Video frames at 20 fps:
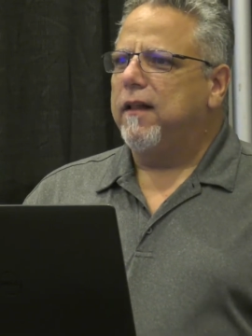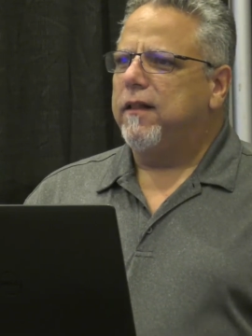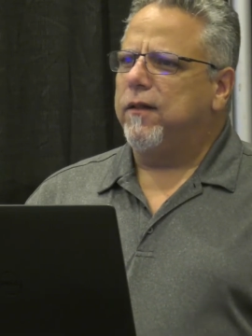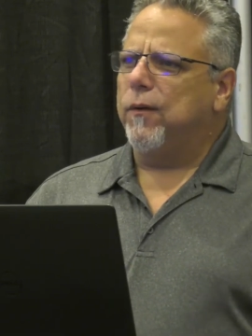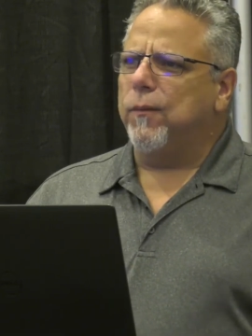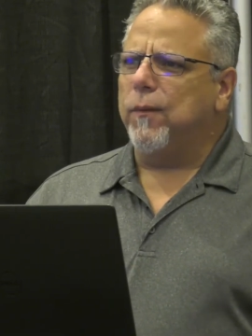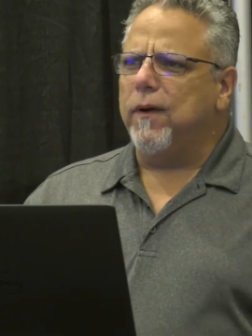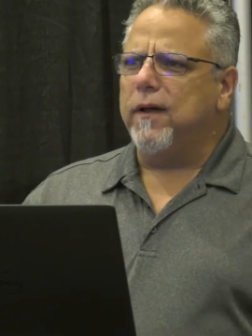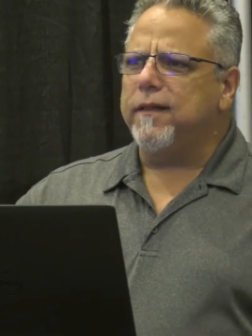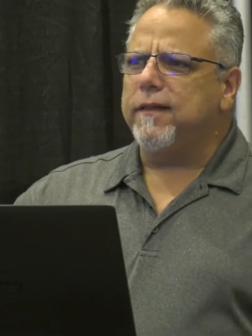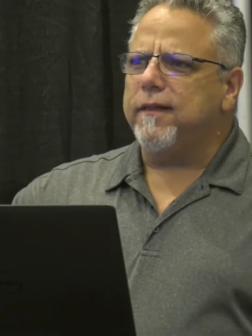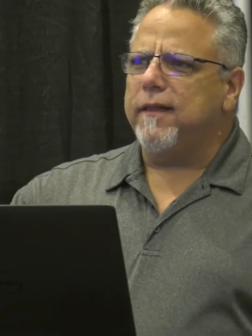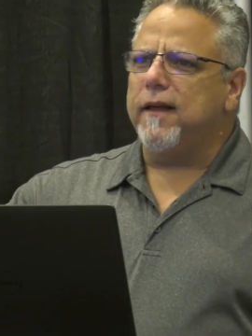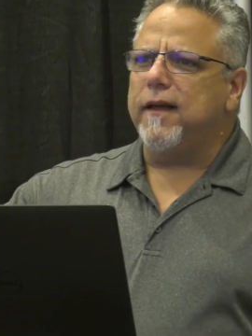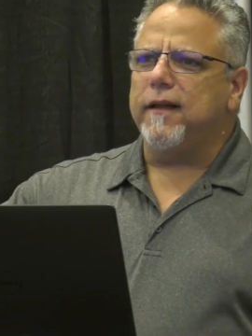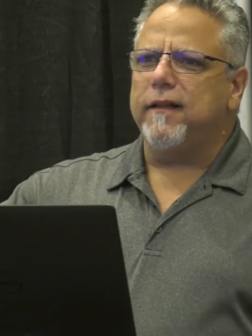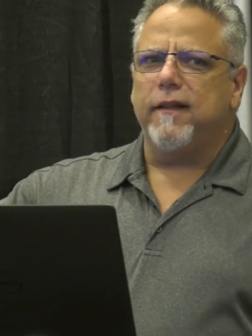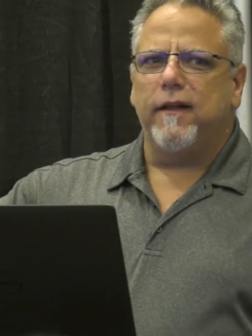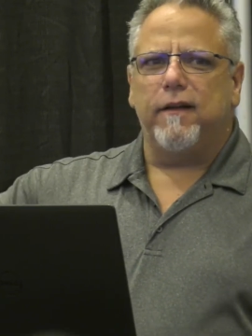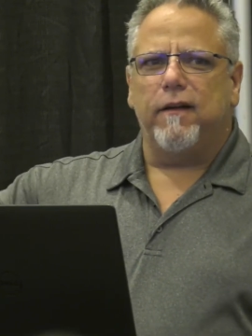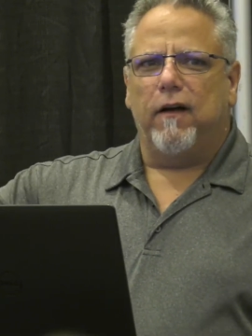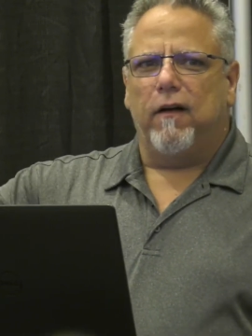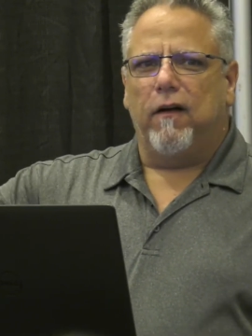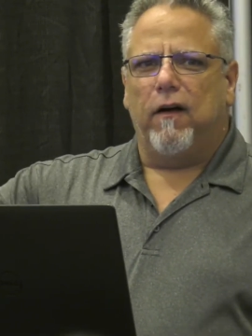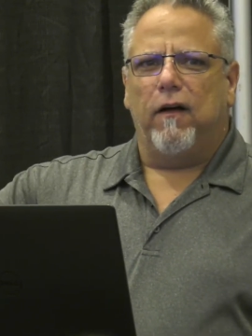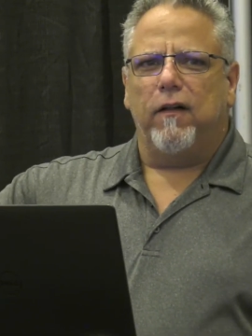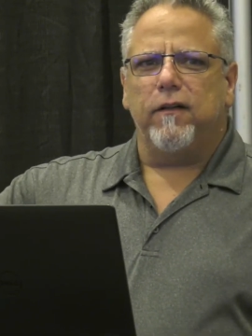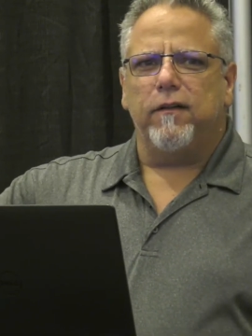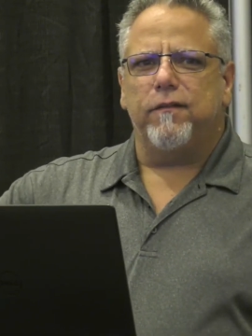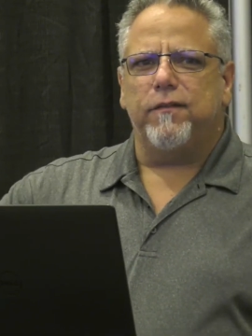The one thing that
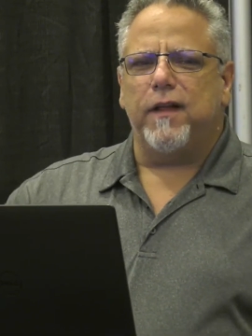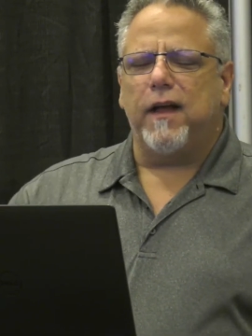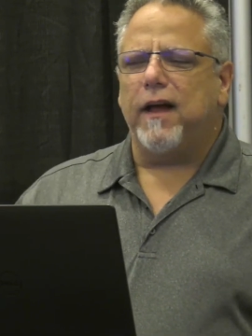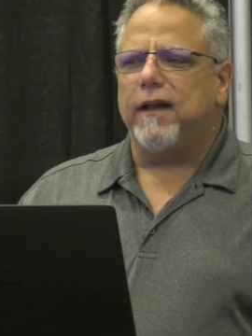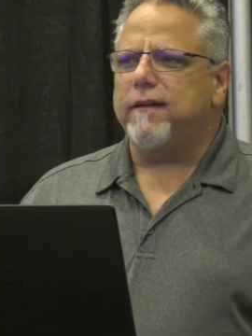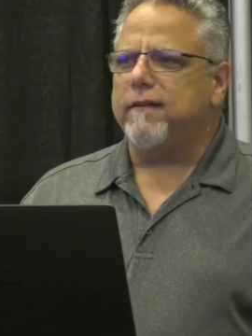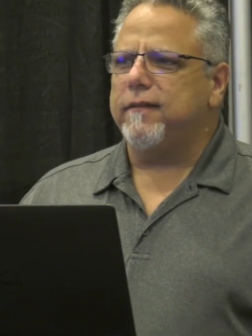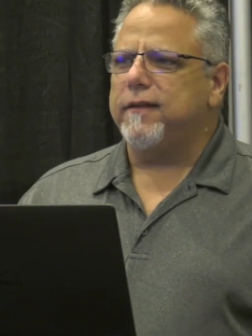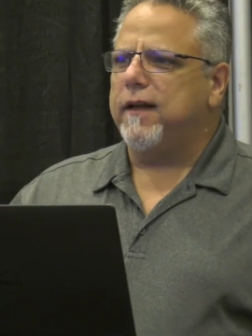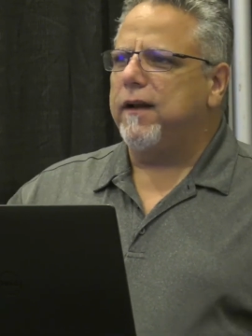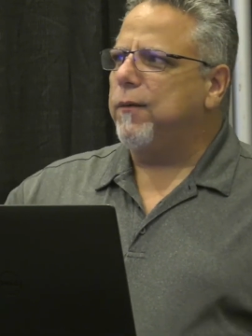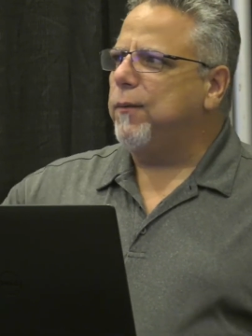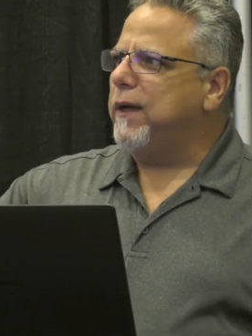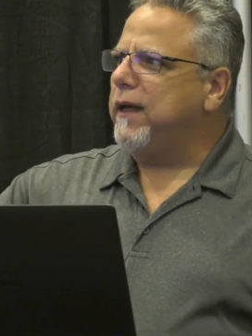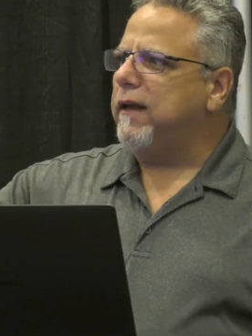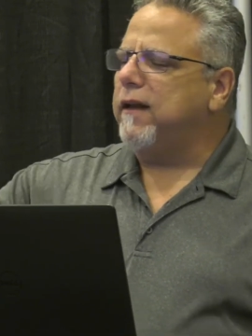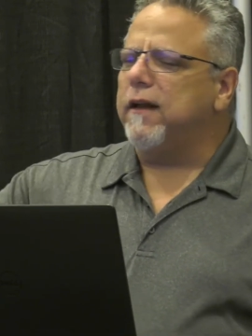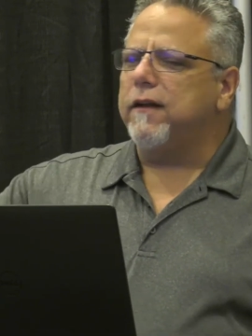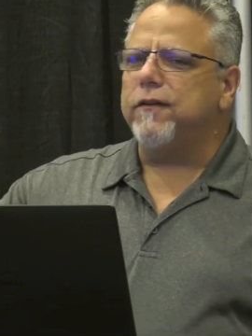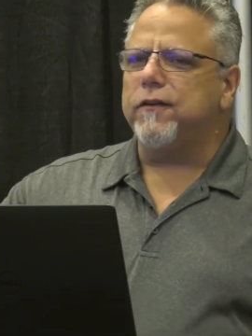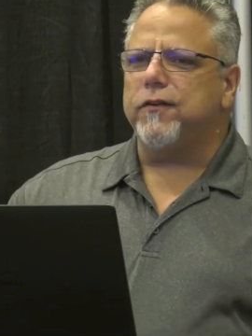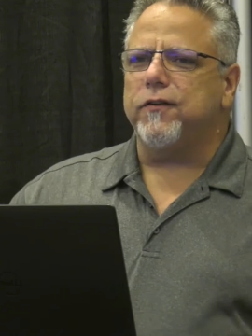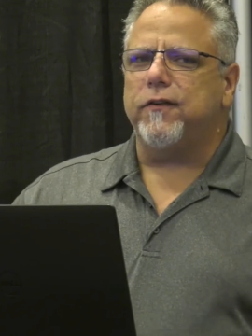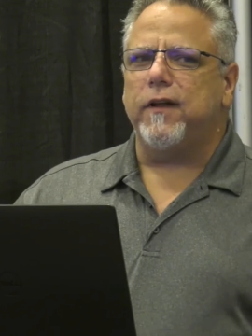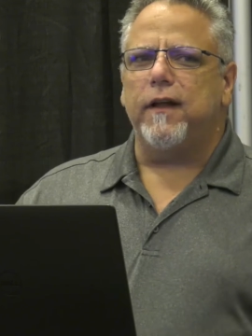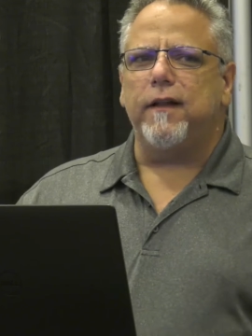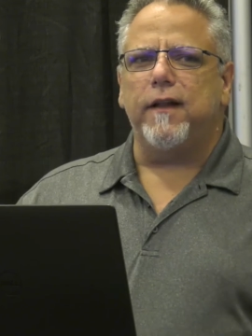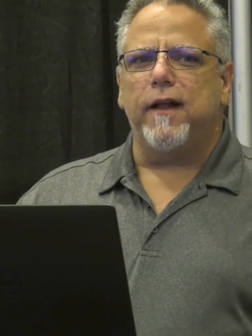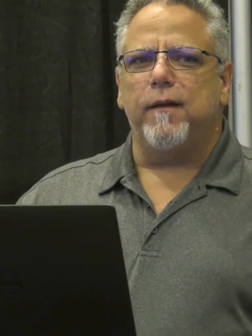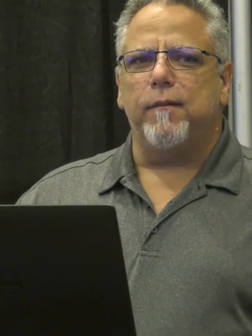all of that, we can
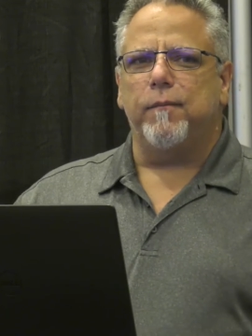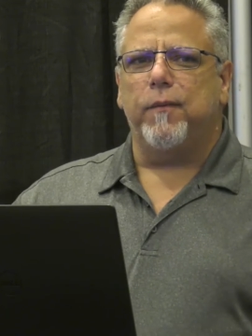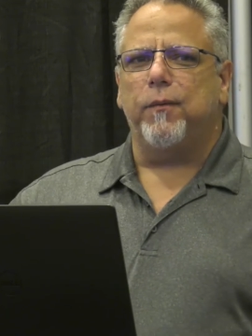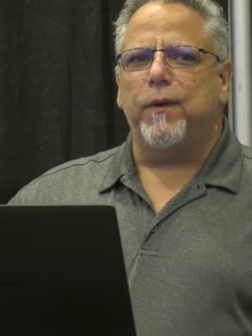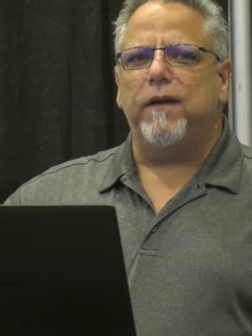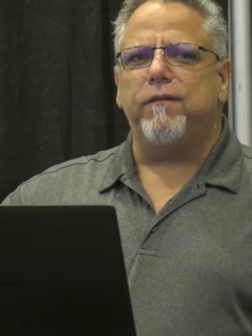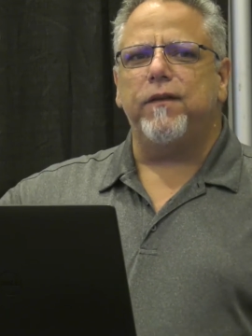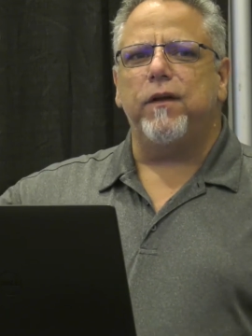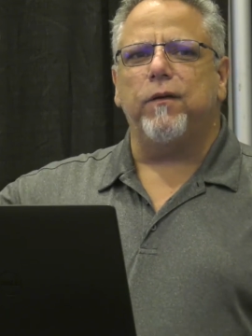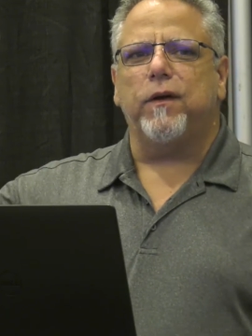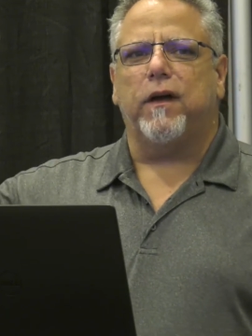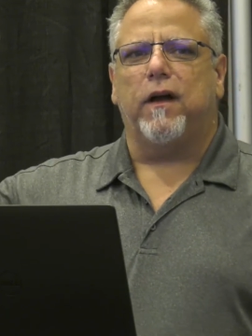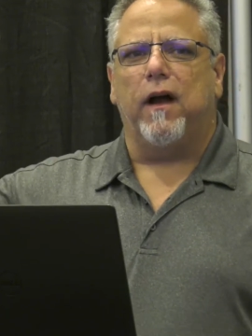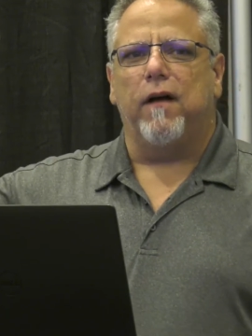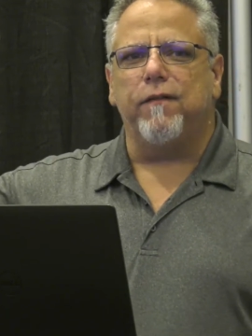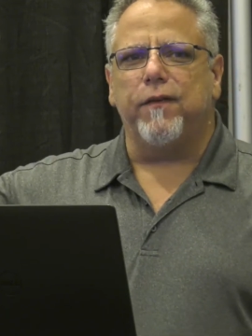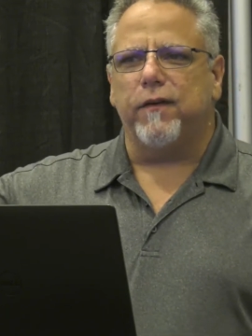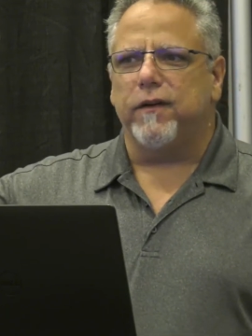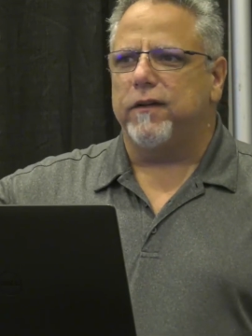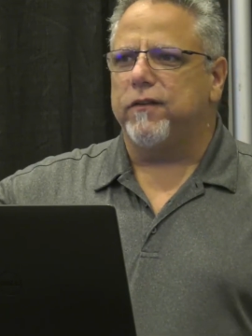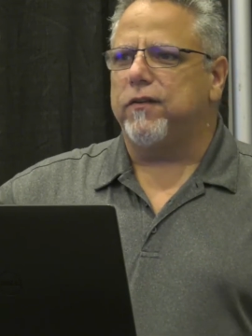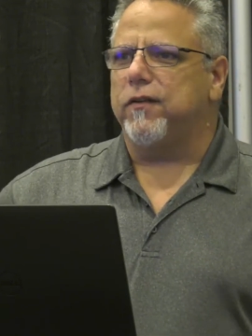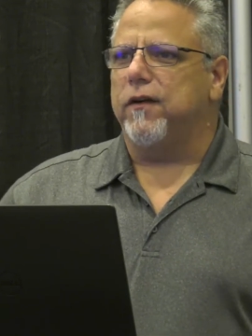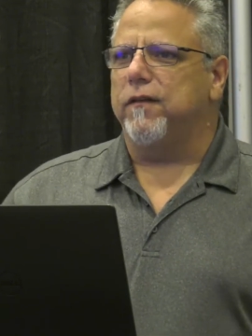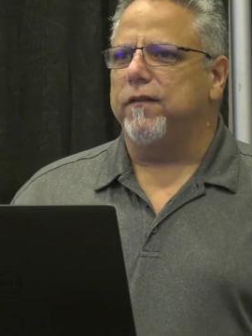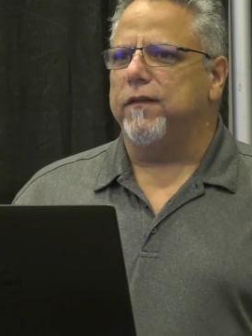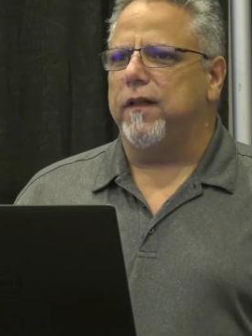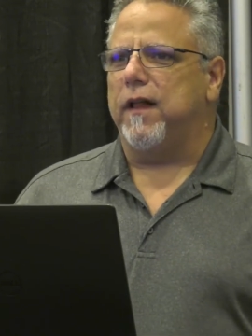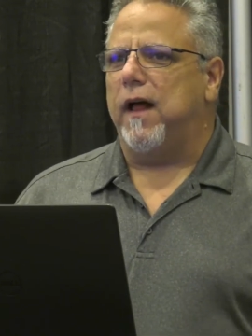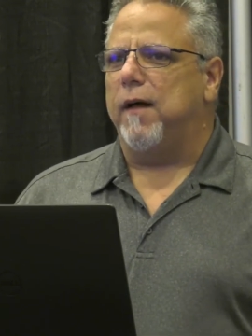understand that, but we have no governance
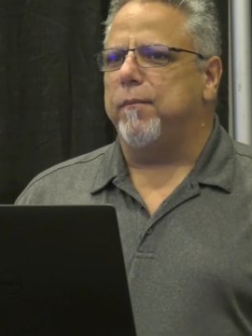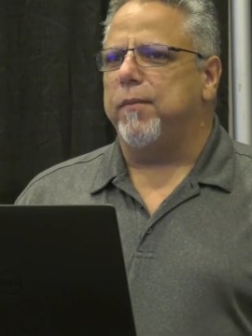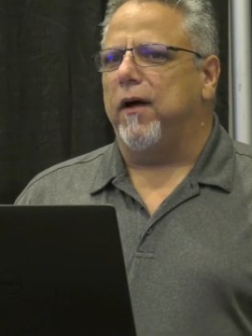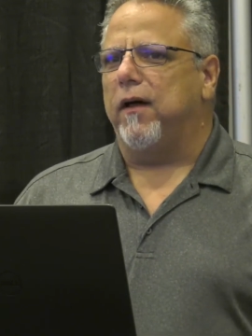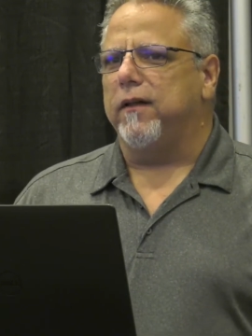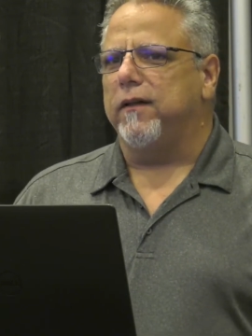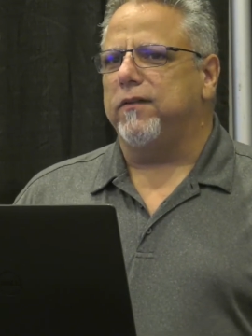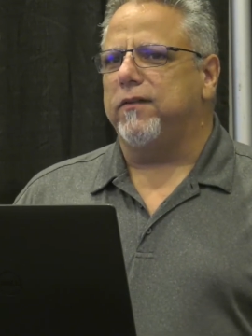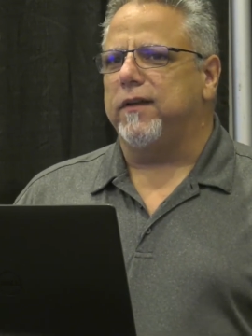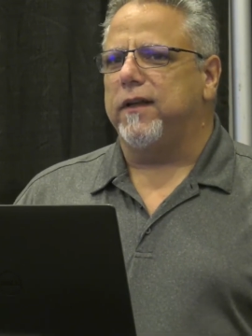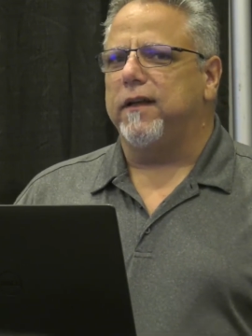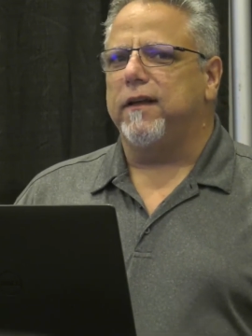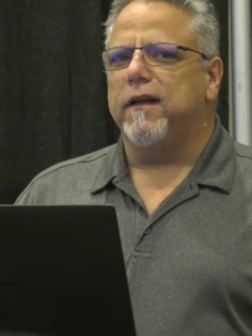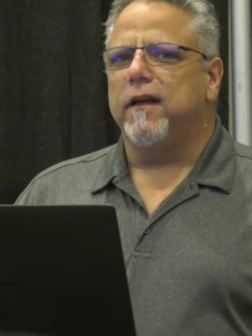over that policy.